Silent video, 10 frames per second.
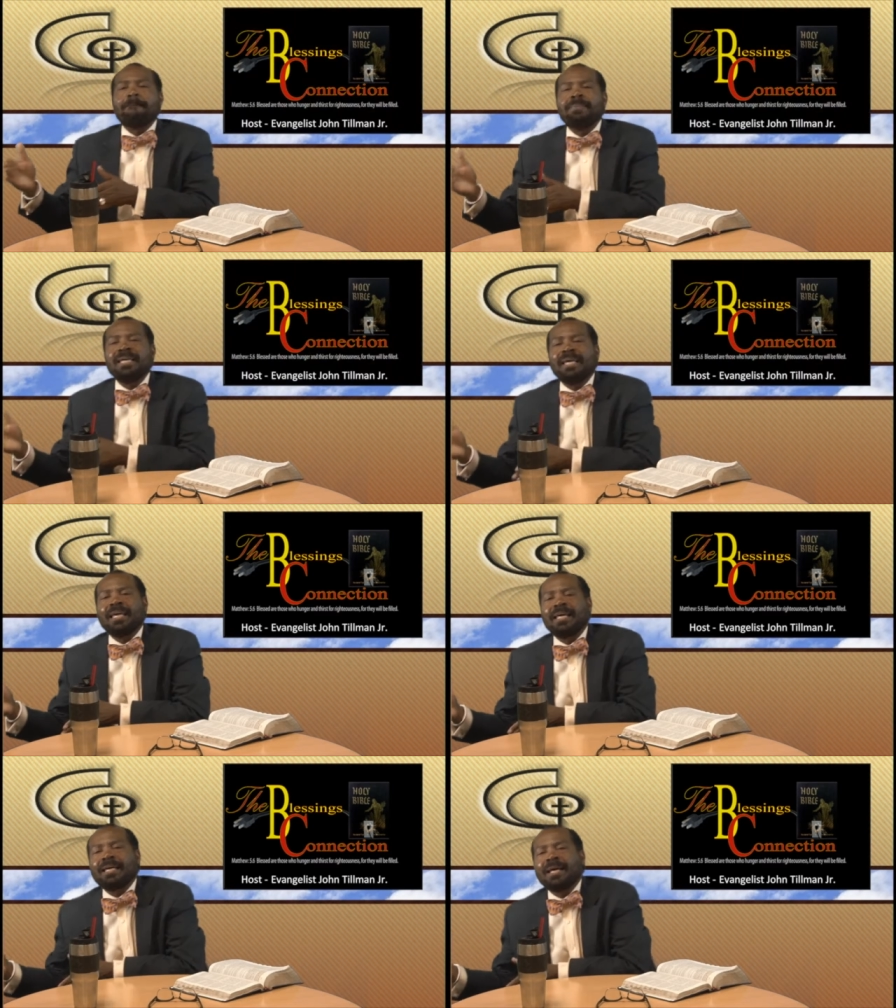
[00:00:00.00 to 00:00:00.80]

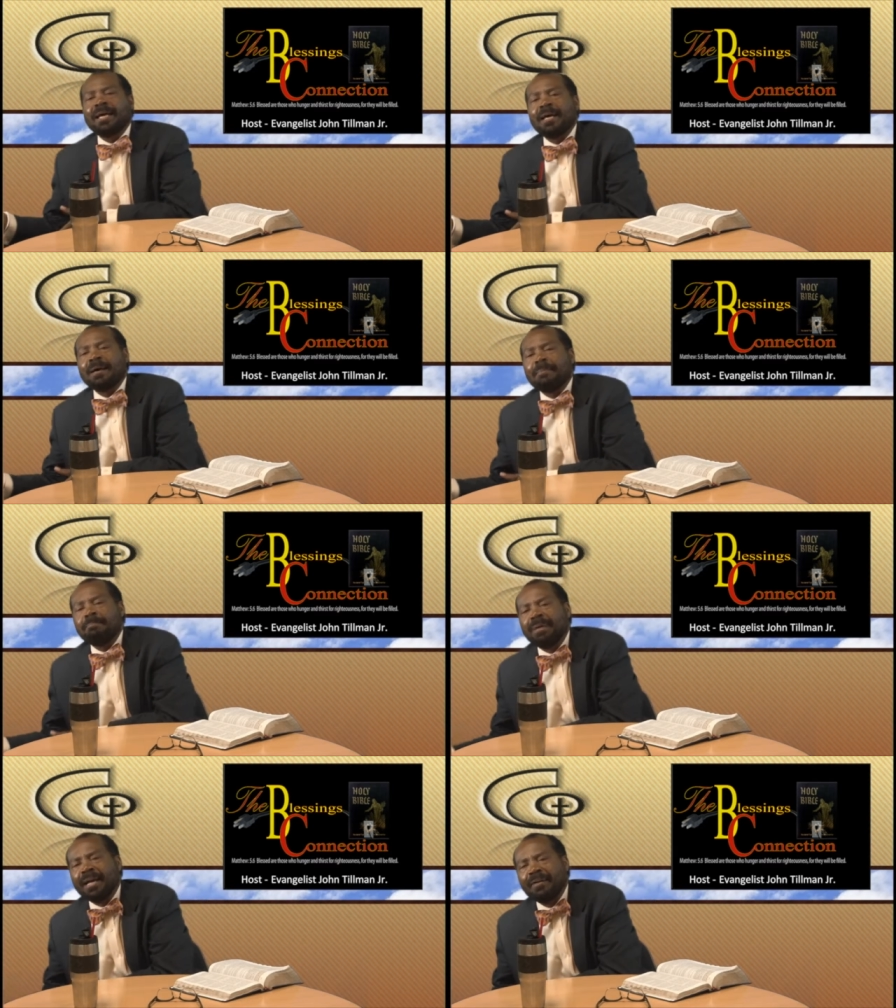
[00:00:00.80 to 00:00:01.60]
being
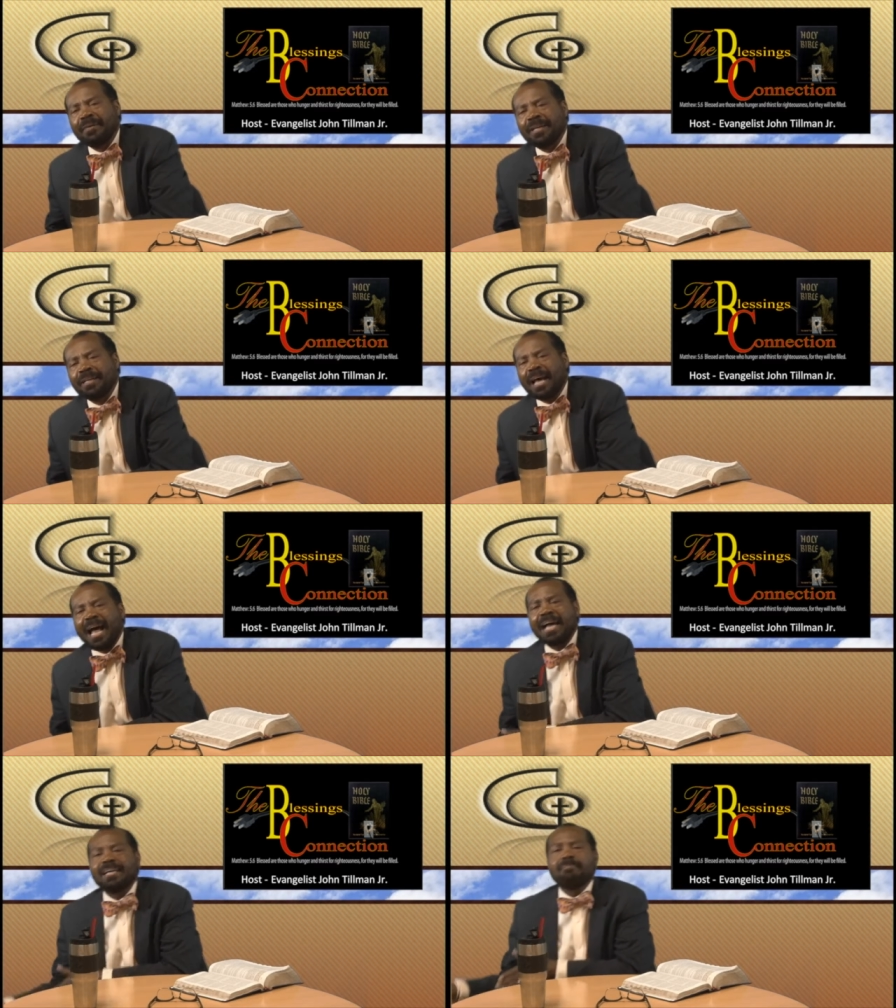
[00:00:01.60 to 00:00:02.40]
buried.
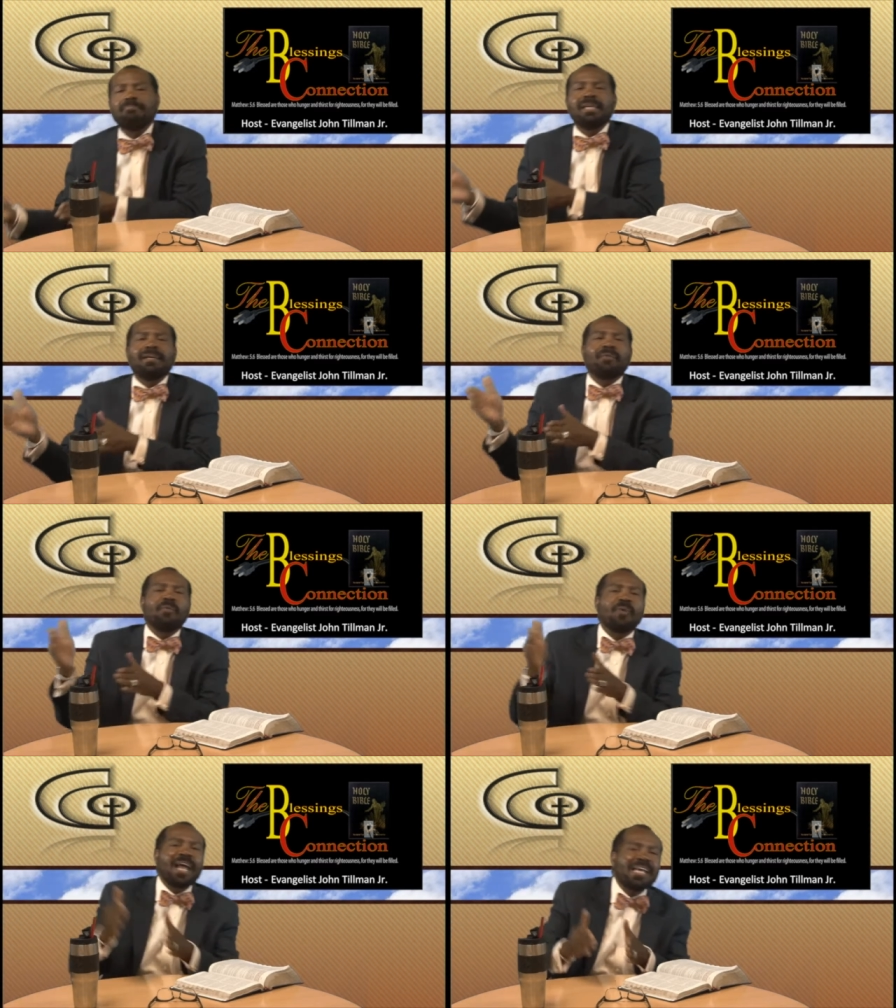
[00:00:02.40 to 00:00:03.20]
I am
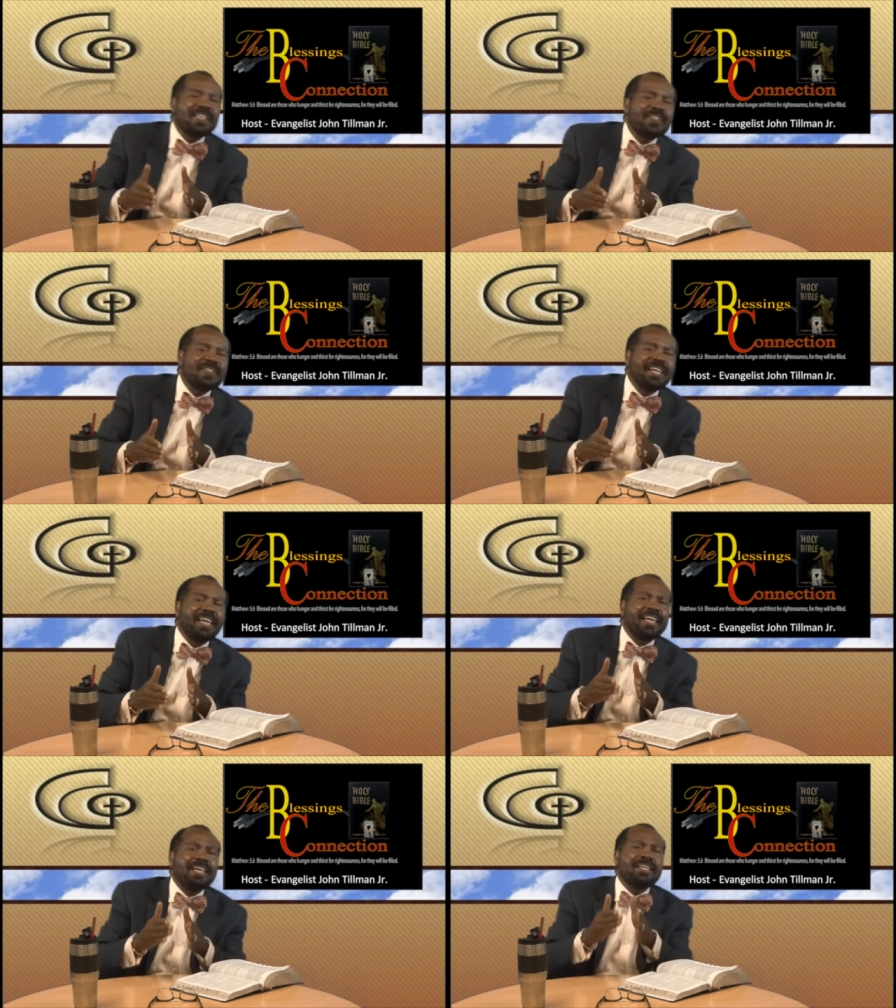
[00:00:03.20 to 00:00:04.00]
being raised
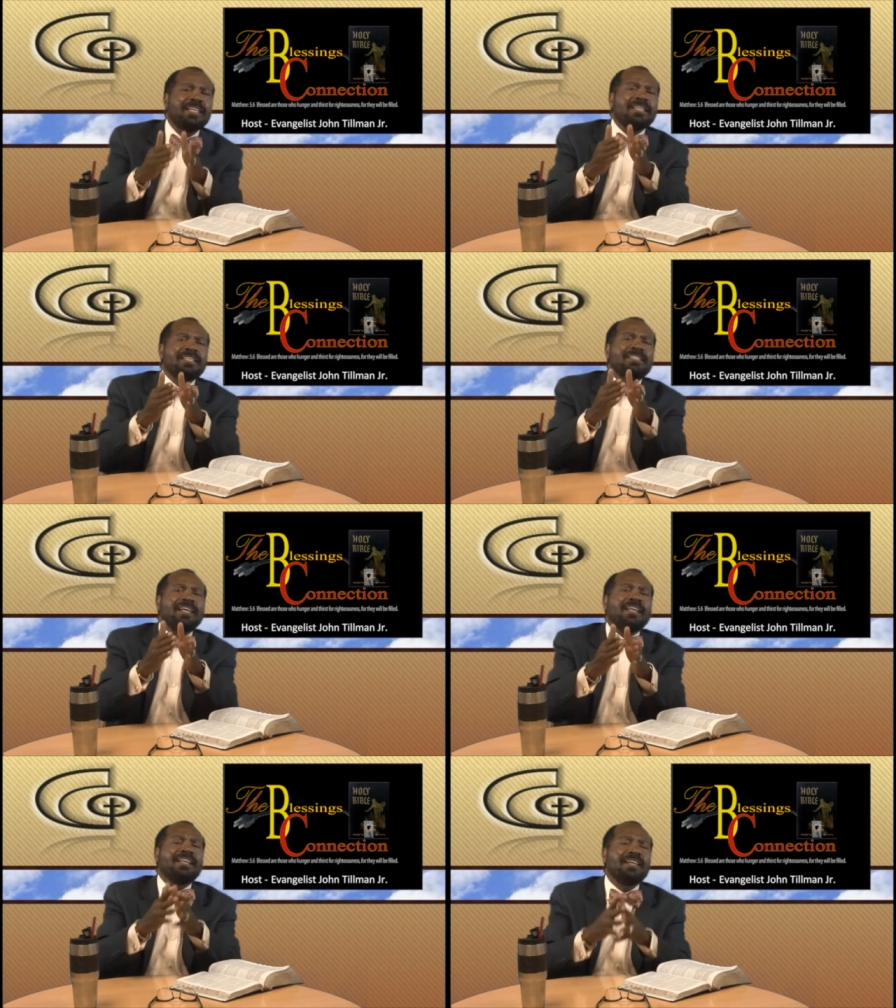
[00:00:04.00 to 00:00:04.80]
again
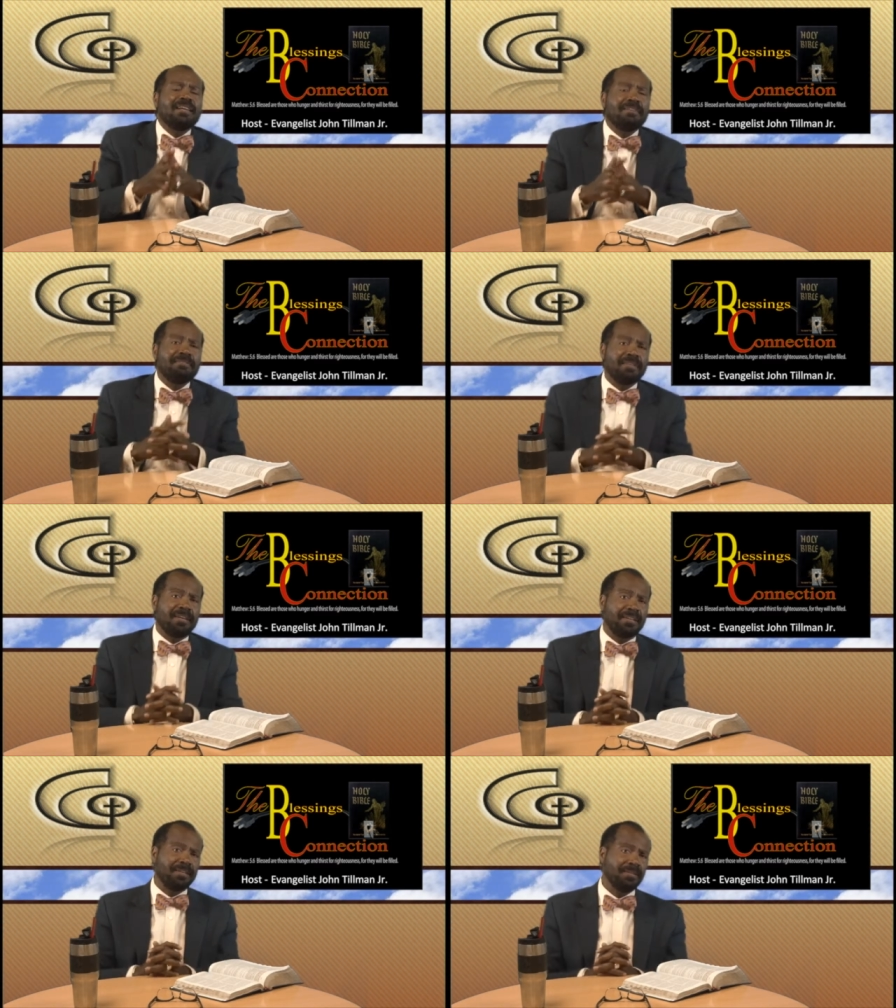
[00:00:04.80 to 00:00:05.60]
to live
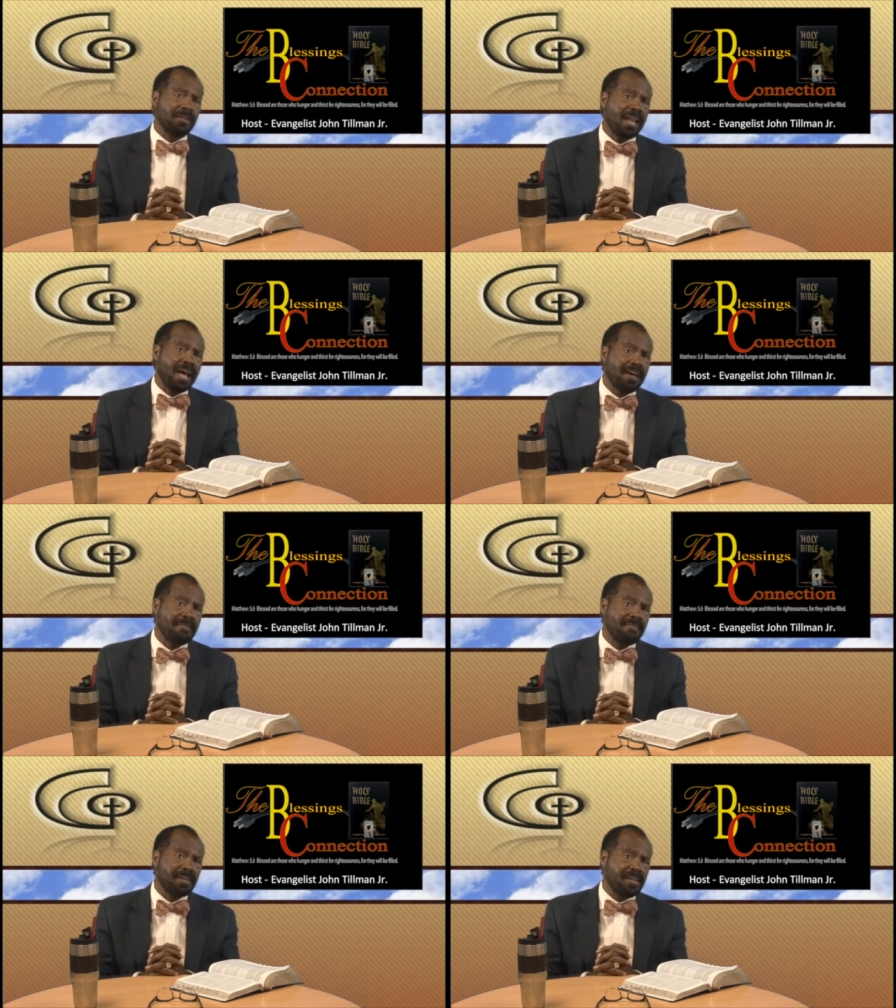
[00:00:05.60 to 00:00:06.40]
a new
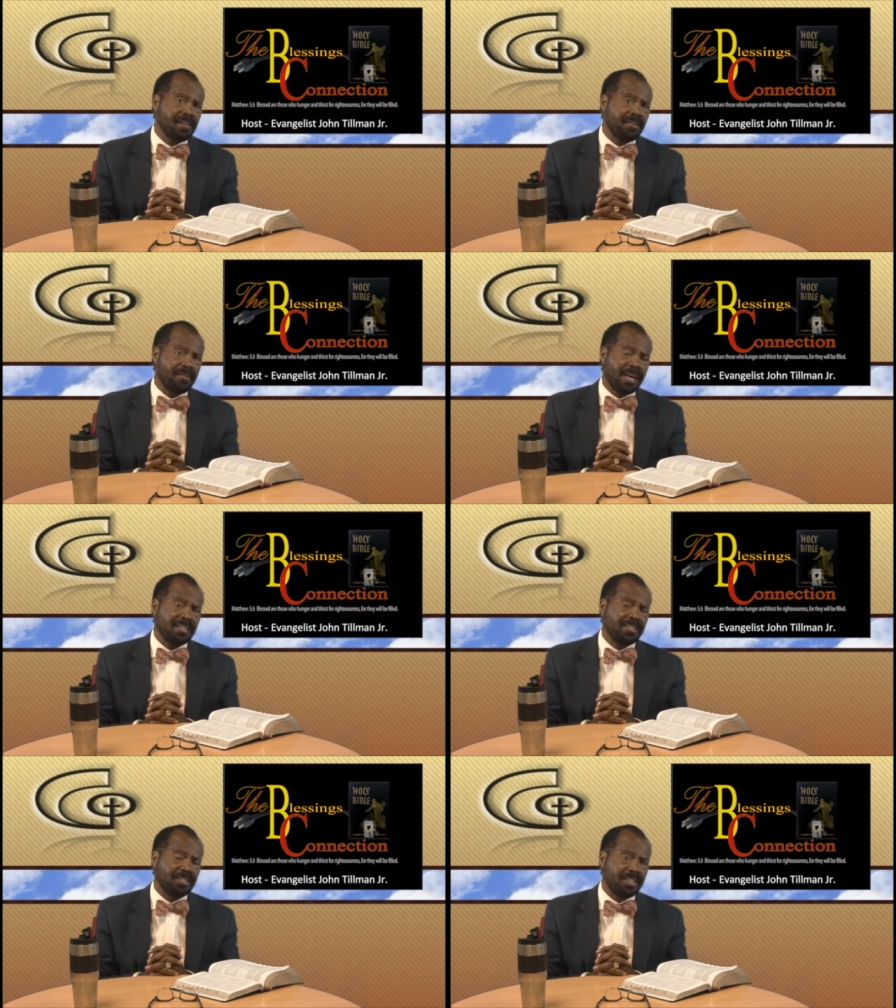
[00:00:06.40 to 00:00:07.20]
life in
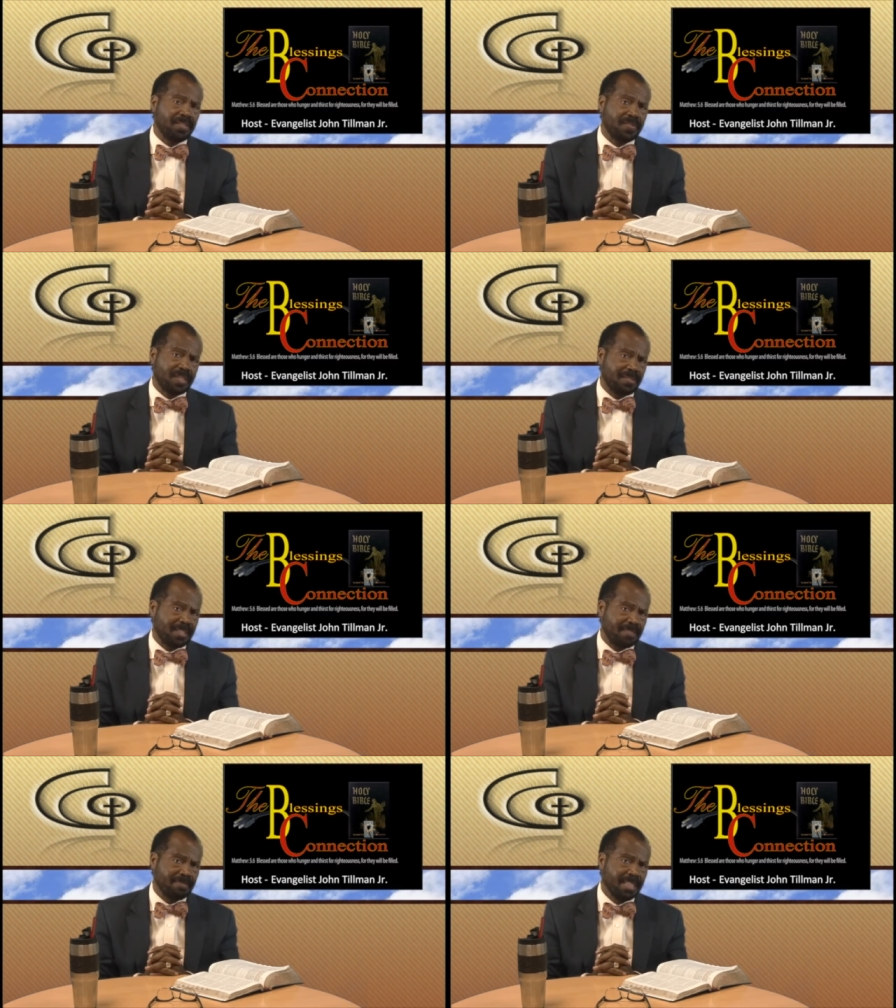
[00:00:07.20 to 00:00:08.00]
Christ
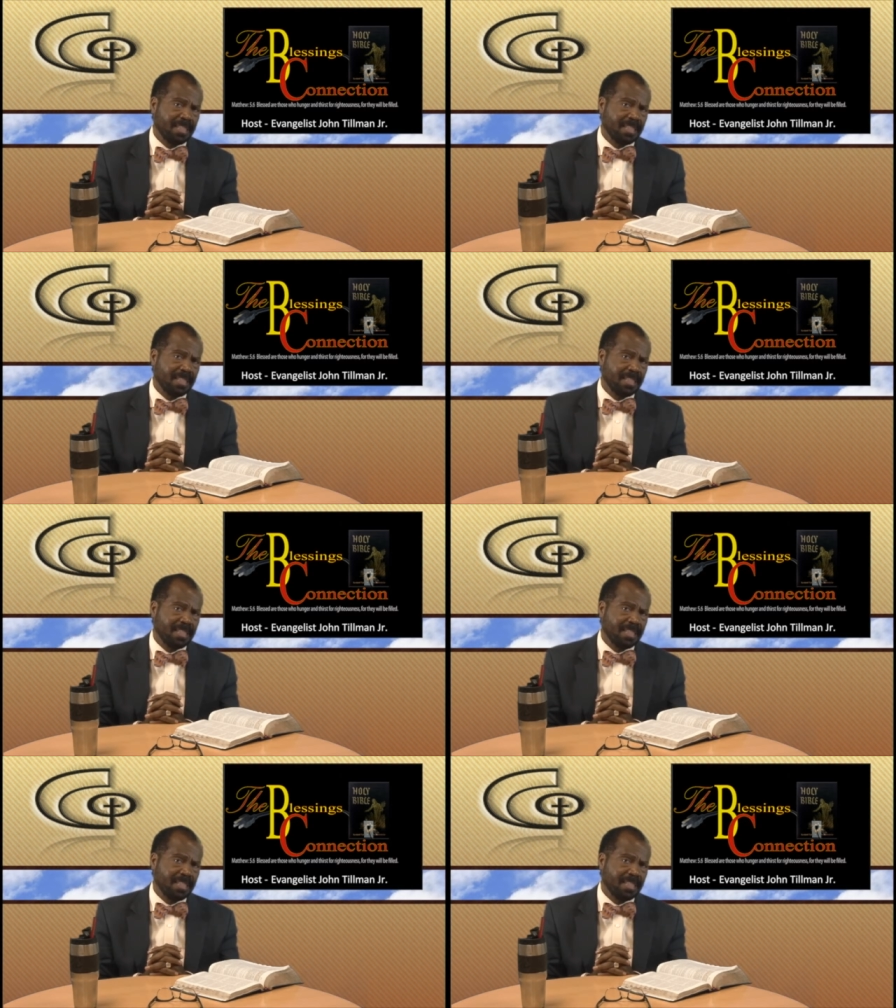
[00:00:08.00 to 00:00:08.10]
Jesus.